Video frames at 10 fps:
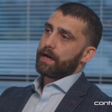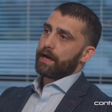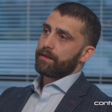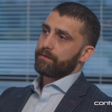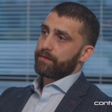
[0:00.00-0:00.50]

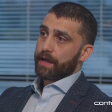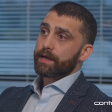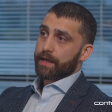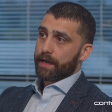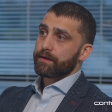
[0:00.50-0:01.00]
and that
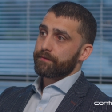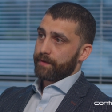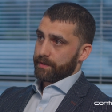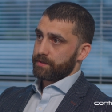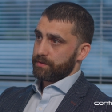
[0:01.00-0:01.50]
can
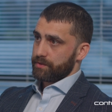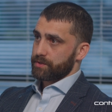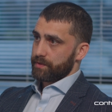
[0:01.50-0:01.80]
affect the user